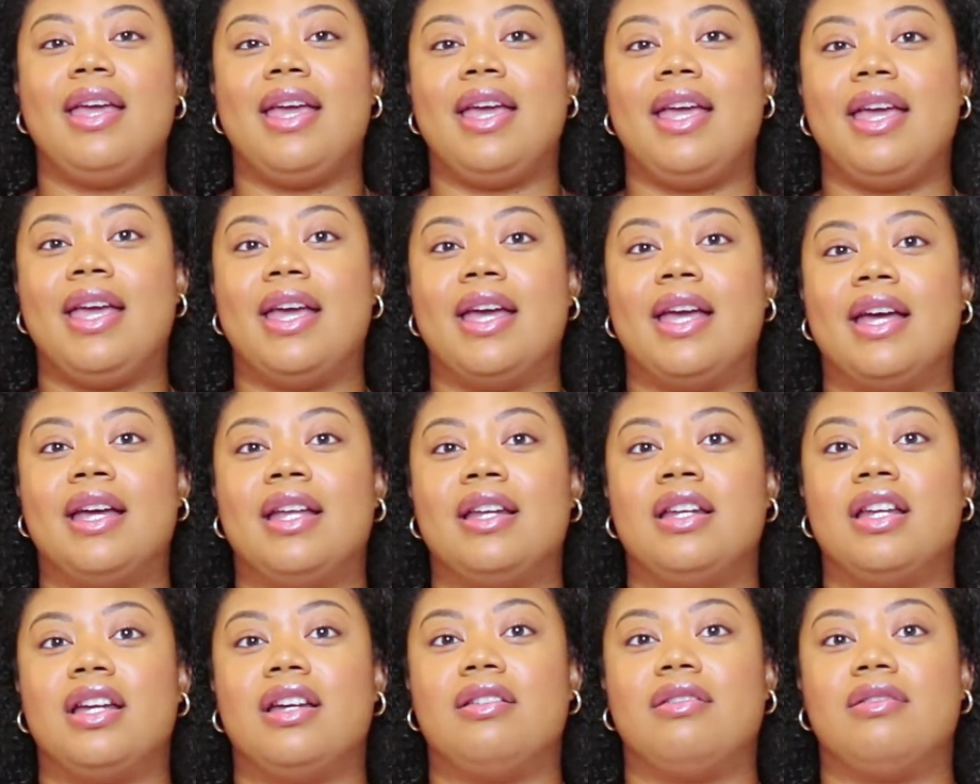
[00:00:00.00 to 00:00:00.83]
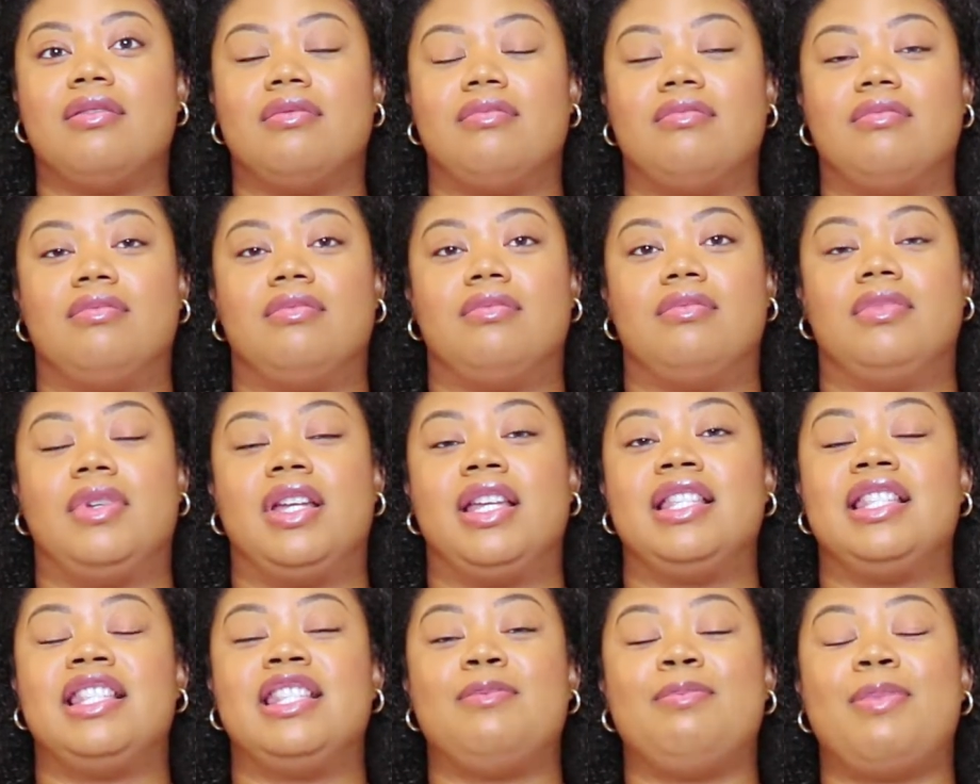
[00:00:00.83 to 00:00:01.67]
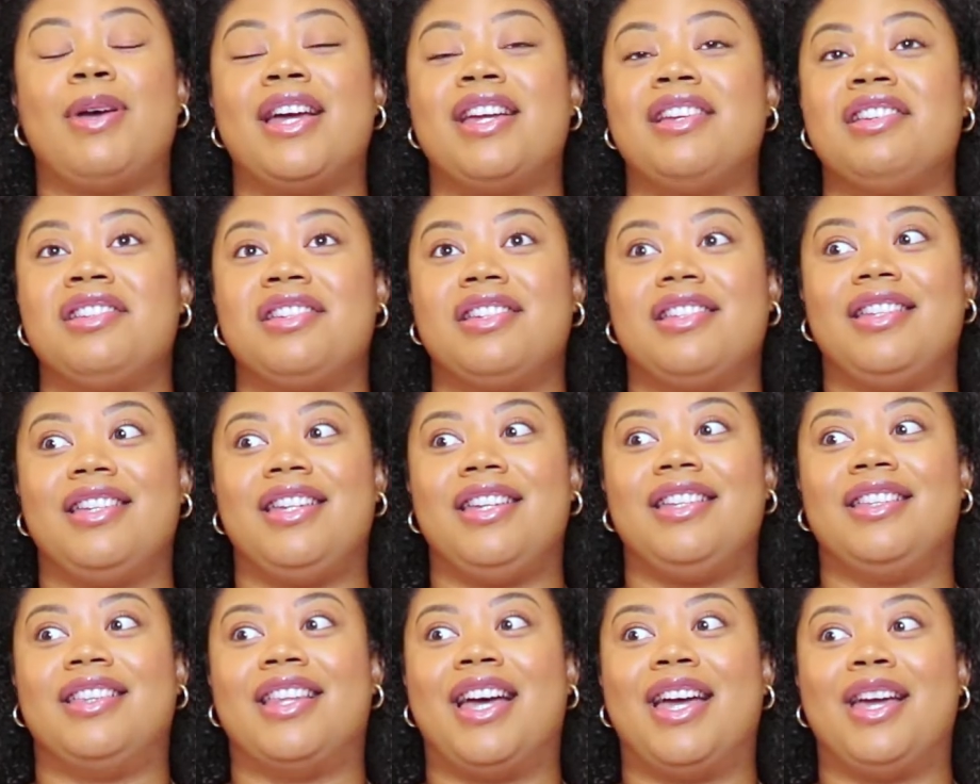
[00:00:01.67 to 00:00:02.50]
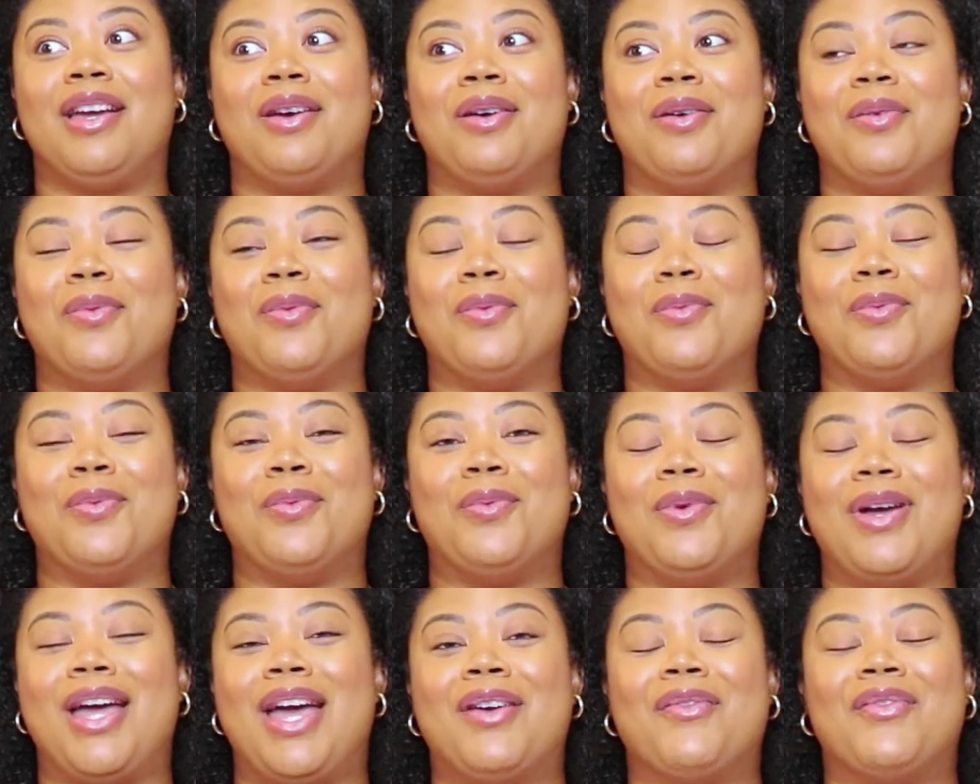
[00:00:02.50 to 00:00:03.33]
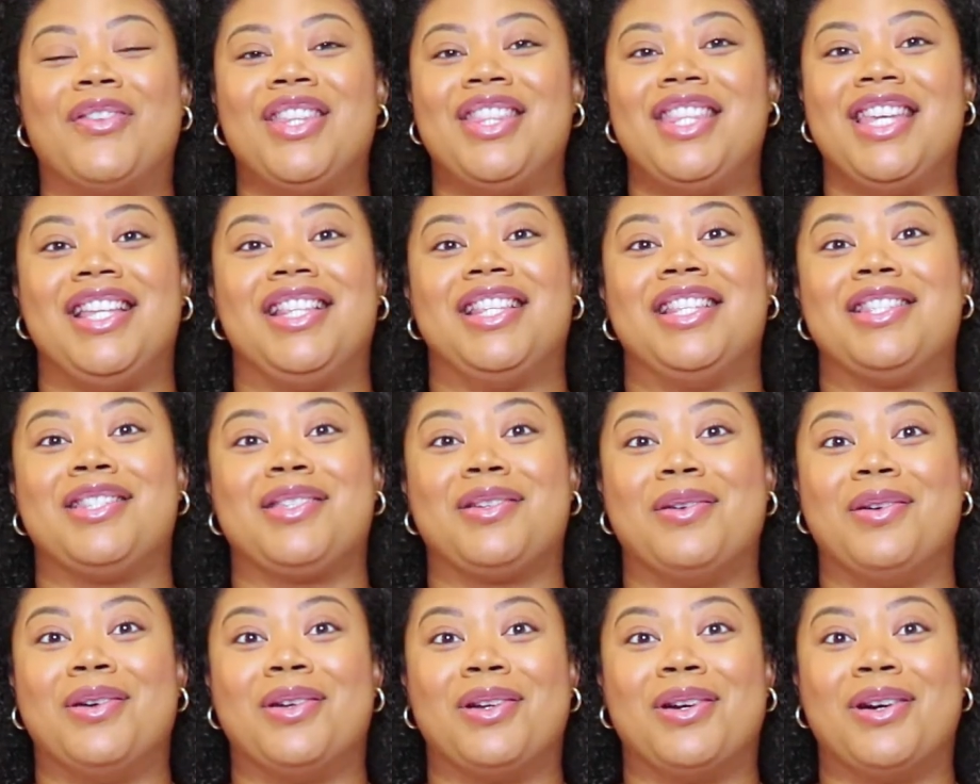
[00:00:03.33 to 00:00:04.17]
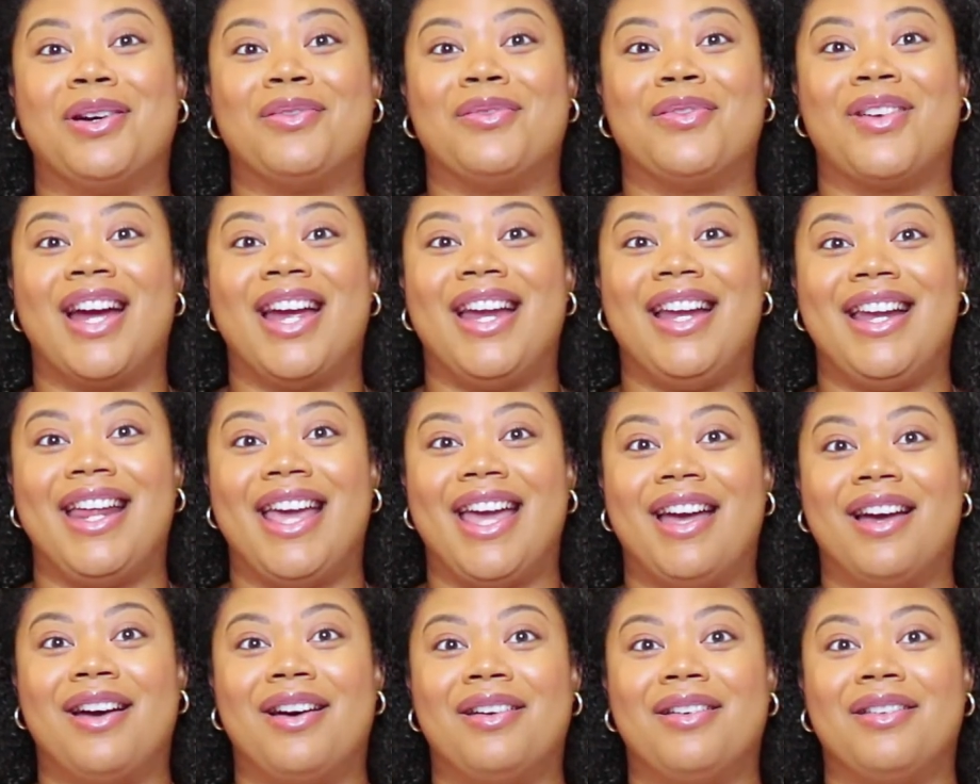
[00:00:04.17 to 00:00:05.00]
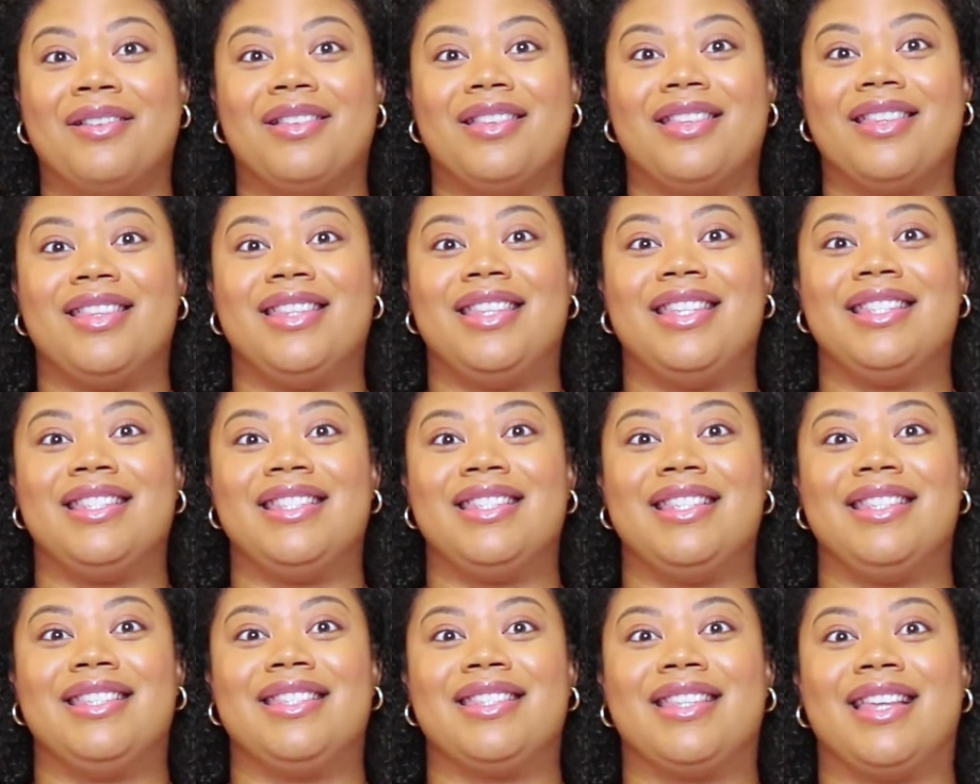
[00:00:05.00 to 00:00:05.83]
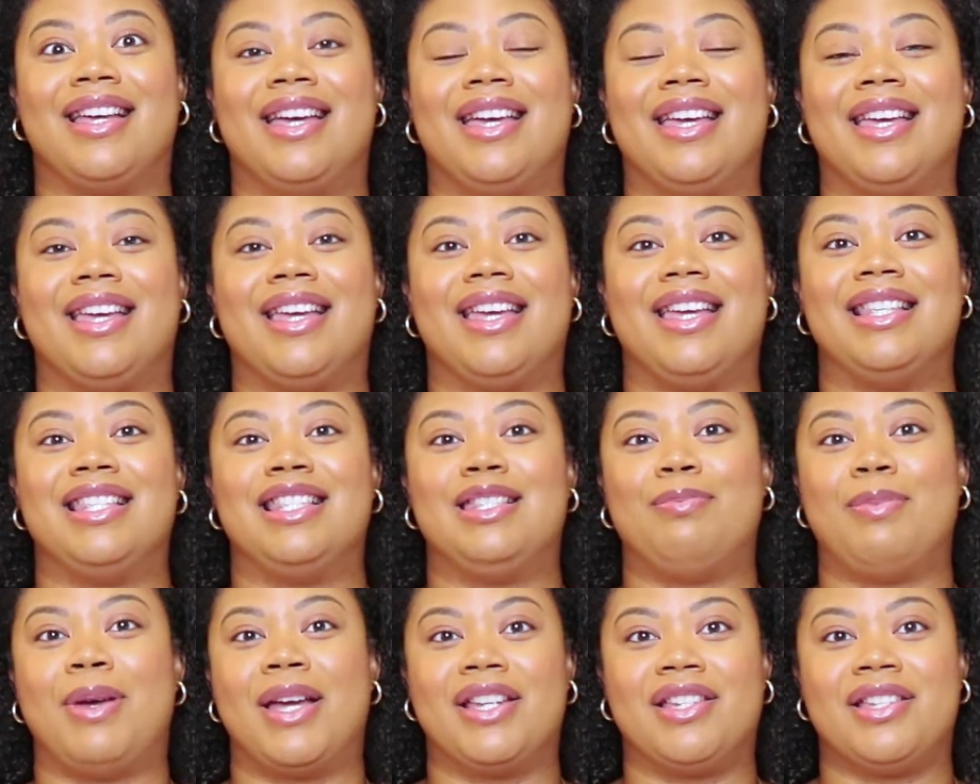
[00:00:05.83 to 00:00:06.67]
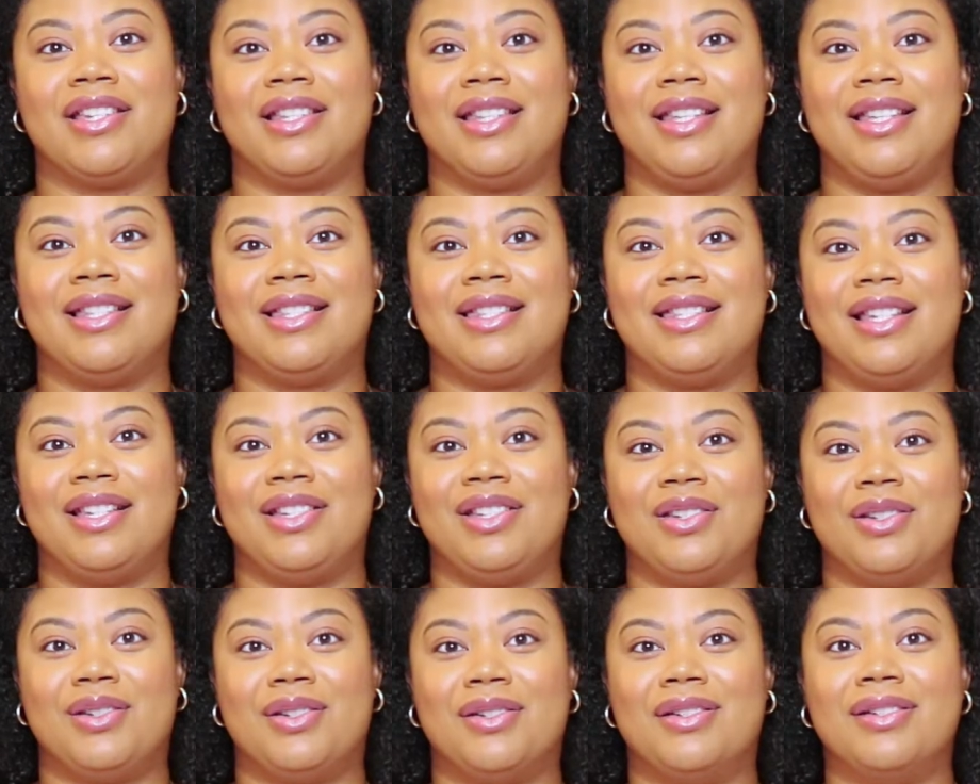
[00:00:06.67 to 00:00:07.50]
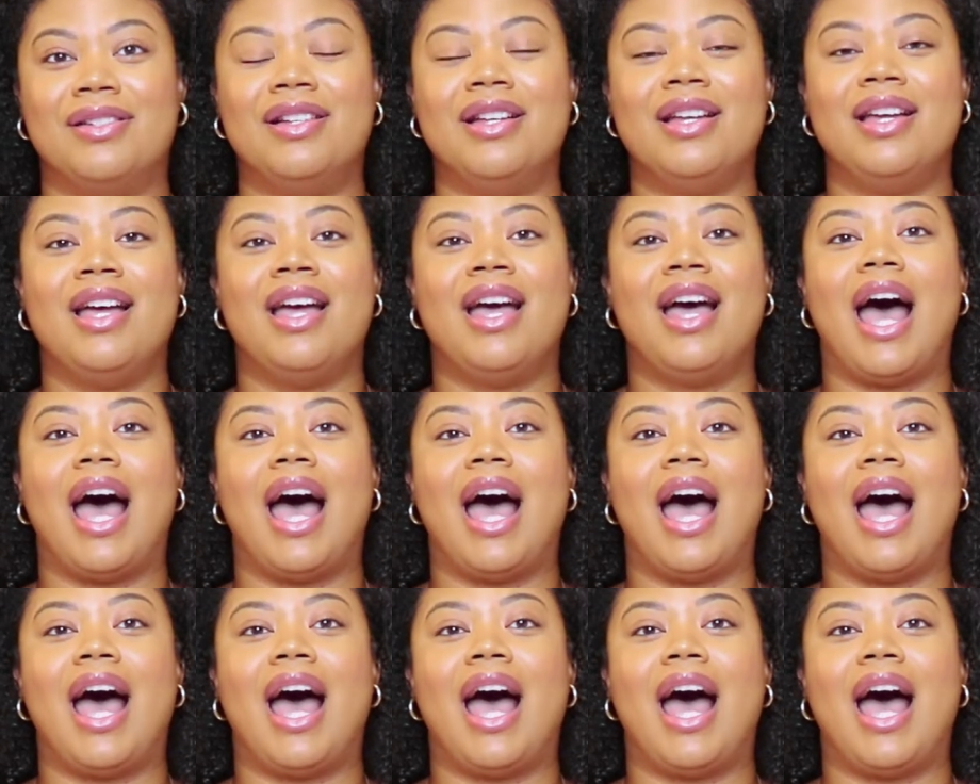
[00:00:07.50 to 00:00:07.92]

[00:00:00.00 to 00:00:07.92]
and especially like everything that's going on right now, this is like especially essential.